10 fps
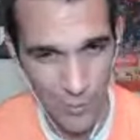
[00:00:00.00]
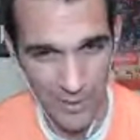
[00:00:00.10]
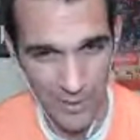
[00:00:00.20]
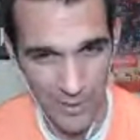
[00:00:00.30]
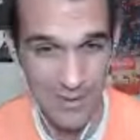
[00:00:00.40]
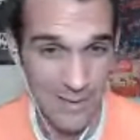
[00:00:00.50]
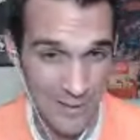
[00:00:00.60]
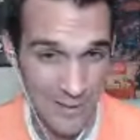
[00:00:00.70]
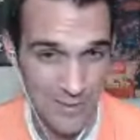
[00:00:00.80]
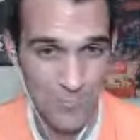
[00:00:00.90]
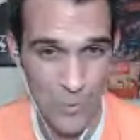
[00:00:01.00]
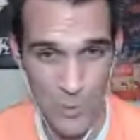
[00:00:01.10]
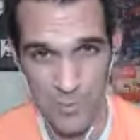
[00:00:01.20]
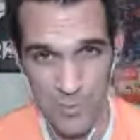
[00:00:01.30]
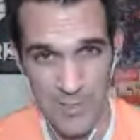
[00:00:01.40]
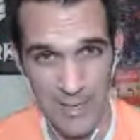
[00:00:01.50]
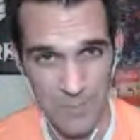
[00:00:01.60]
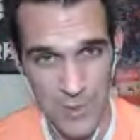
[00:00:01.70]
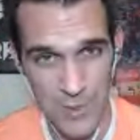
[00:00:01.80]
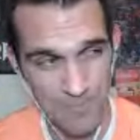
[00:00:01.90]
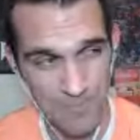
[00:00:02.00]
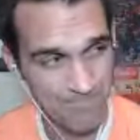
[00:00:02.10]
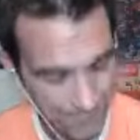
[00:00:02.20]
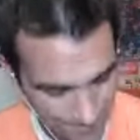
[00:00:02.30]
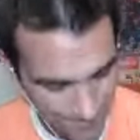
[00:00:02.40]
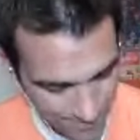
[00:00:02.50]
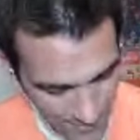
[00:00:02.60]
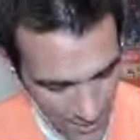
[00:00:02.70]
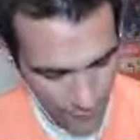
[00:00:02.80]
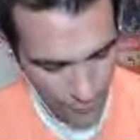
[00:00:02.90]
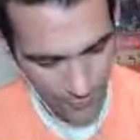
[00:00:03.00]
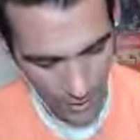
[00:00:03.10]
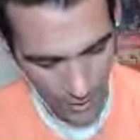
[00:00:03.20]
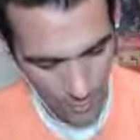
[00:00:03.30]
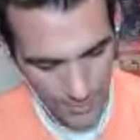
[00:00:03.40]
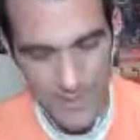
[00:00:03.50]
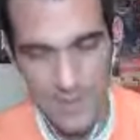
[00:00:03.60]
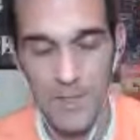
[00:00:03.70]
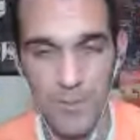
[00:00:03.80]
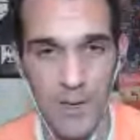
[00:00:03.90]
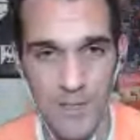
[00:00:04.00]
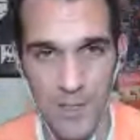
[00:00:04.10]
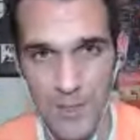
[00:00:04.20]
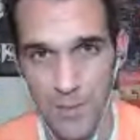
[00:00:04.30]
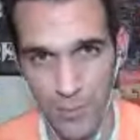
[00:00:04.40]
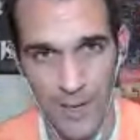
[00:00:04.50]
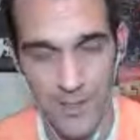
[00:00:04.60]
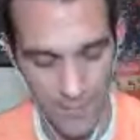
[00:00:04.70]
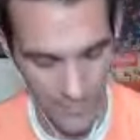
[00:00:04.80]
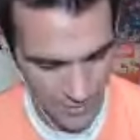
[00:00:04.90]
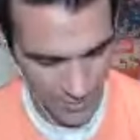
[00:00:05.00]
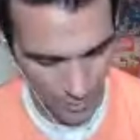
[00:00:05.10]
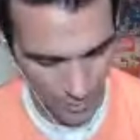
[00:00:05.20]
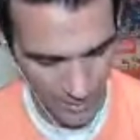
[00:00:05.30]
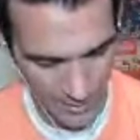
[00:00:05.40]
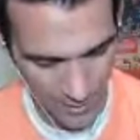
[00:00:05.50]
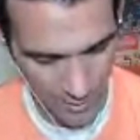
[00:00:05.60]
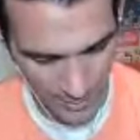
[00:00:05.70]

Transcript: wanted the deal, is what I'm saying. So if we follow up in 6 months, I'd be surprised if they're still working together,